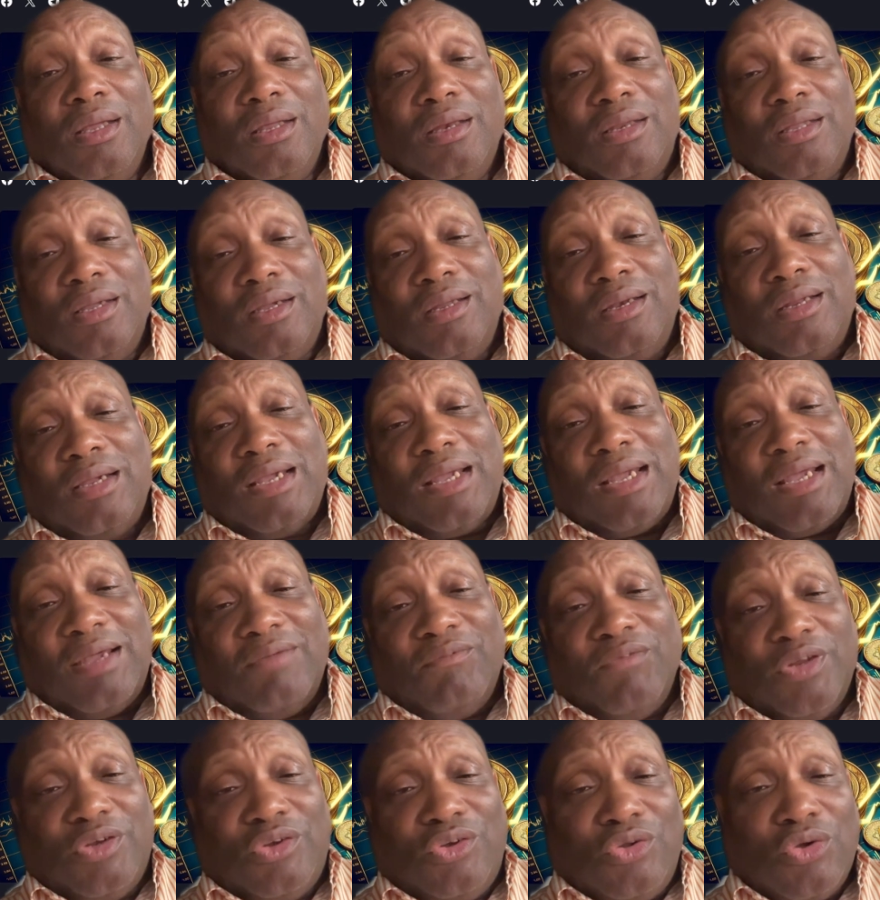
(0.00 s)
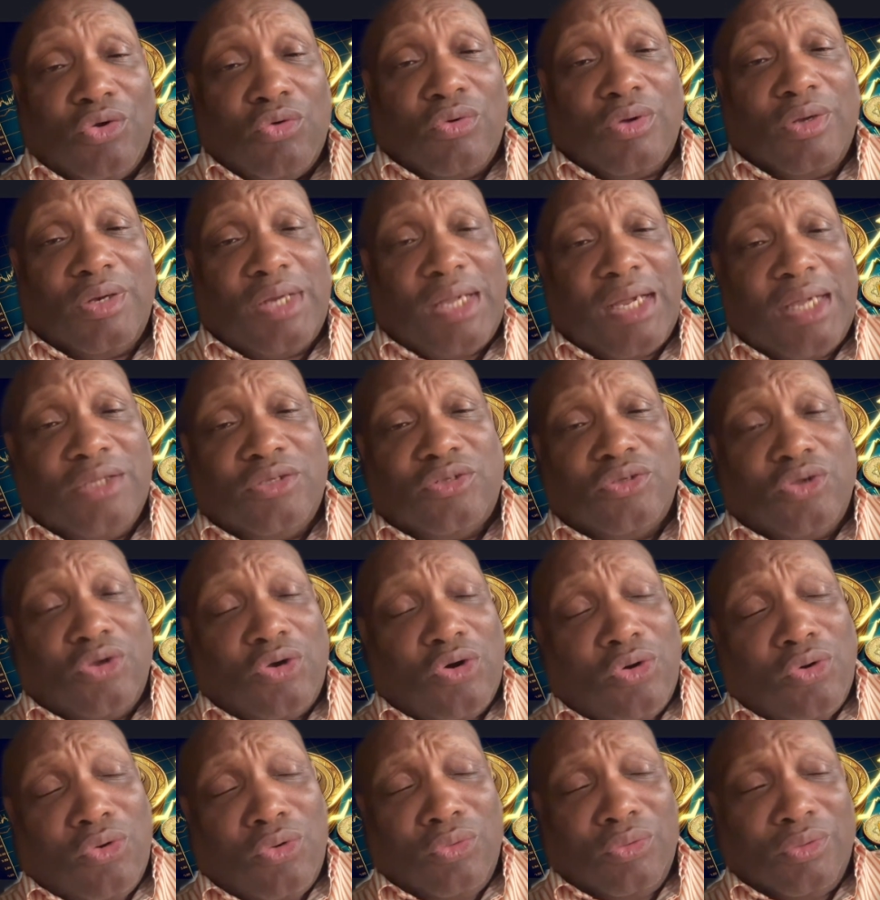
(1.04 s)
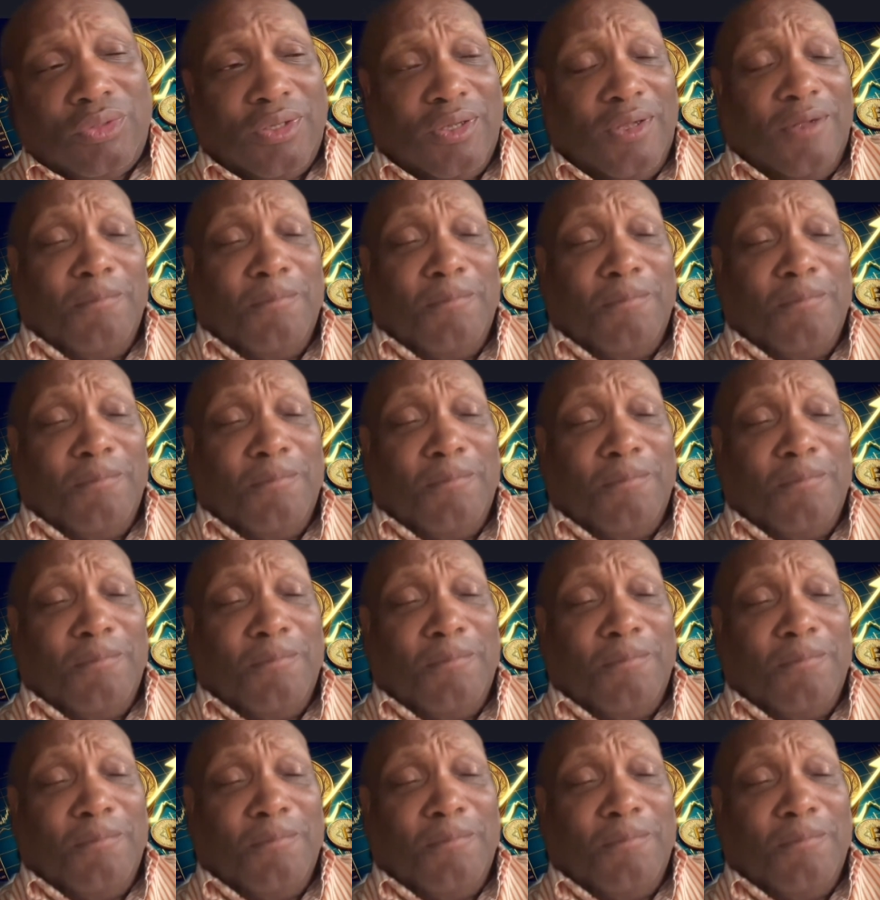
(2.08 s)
They're going to have a tokenized gold